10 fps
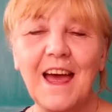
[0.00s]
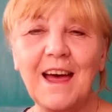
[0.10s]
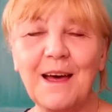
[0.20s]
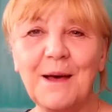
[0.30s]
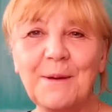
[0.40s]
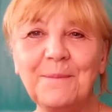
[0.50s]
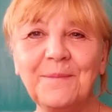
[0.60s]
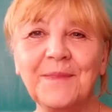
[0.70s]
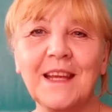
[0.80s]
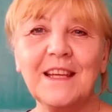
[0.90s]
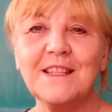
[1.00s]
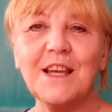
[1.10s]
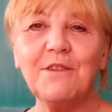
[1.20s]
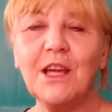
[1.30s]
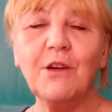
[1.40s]
Um, so
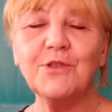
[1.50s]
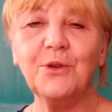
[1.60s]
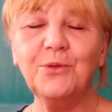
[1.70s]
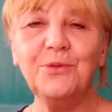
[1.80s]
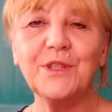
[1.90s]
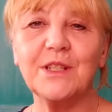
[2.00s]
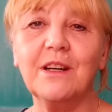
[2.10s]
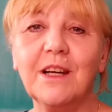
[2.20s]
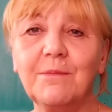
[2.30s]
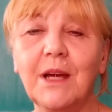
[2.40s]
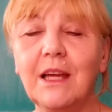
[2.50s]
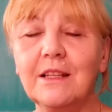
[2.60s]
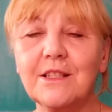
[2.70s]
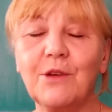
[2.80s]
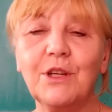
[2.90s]
it goes on all the time and
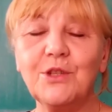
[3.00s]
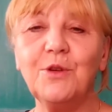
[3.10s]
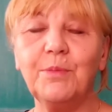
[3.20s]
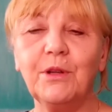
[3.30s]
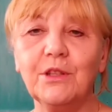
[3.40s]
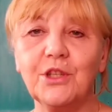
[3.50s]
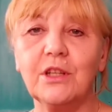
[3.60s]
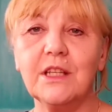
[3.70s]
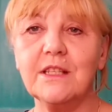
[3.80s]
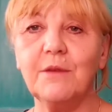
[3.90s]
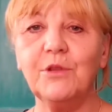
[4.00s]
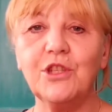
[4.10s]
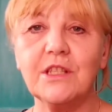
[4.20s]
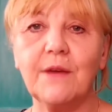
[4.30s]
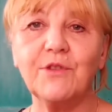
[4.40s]
so I do apologise and we
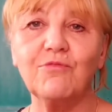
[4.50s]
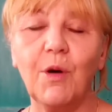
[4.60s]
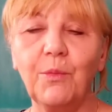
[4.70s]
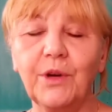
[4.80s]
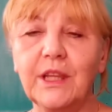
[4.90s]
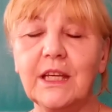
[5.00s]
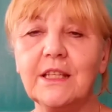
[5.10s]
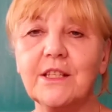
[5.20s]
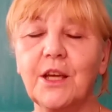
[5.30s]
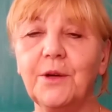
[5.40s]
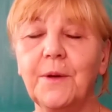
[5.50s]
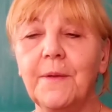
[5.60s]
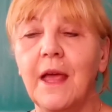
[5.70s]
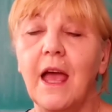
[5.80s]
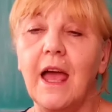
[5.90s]
just have to run with it. So
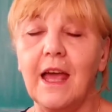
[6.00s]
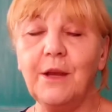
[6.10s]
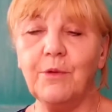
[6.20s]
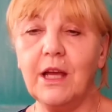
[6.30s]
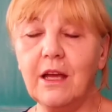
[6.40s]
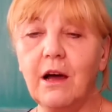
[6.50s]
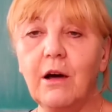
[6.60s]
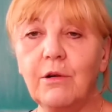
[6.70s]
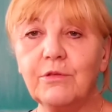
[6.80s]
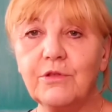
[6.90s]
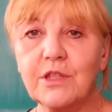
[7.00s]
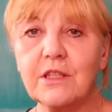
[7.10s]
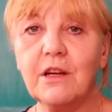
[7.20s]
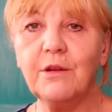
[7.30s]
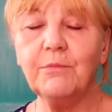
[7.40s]
anyway, I'll
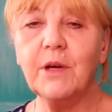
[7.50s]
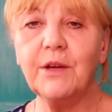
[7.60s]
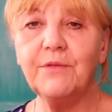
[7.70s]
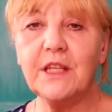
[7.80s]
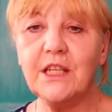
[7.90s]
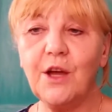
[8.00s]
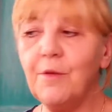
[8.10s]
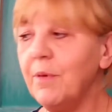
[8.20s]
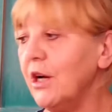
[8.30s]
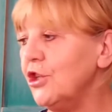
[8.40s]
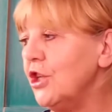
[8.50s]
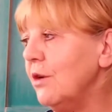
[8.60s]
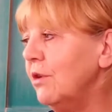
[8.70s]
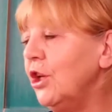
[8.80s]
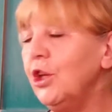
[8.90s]
start my video by
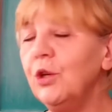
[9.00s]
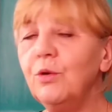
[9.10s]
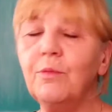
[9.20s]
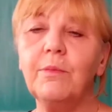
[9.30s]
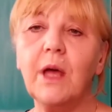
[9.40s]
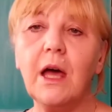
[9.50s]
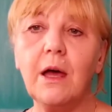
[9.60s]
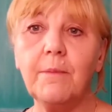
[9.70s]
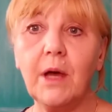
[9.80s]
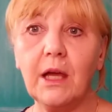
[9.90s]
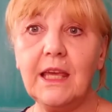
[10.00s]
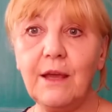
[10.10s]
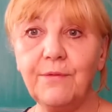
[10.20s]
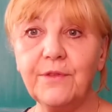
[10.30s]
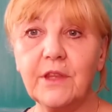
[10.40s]
showing you um, a
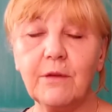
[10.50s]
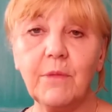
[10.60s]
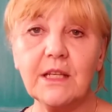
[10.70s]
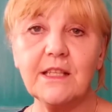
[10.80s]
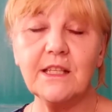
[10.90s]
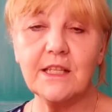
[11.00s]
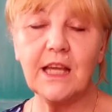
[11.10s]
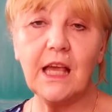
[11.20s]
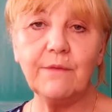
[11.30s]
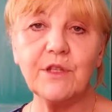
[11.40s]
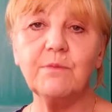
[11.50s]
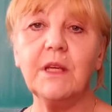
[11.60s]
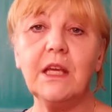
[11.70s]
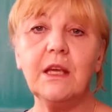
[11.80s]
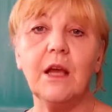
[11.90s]
gift that my sister gave to
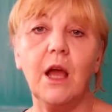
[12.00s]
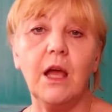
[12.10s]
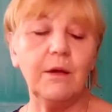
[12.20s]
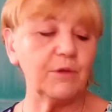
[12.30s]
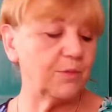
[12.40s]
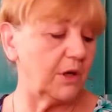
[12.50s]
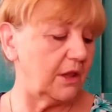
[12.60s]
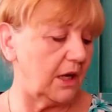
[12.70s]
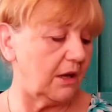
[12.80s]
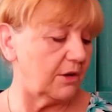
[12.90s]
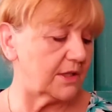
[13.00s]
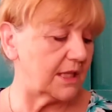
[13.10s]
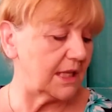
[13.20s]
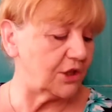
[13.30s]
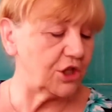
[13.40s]
me. It was one of the last
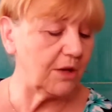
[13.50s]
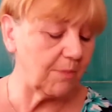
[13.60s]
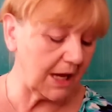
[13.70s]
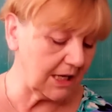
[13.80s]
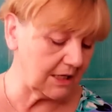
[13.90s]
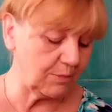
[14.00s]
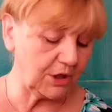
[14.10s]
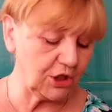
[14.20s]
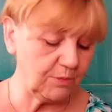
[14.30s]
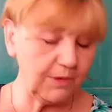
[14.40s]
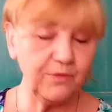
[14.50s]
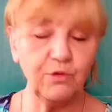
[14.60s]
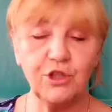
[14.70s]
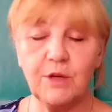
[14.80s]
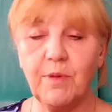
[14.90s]
things she made when
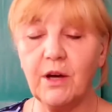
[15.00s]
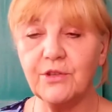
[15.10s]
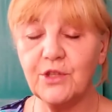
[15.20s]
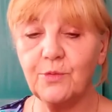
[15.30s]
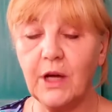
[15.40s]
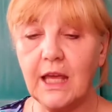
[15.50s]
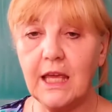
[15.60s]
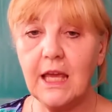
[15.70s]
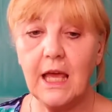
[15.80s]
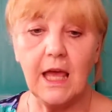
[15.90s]
before she passed away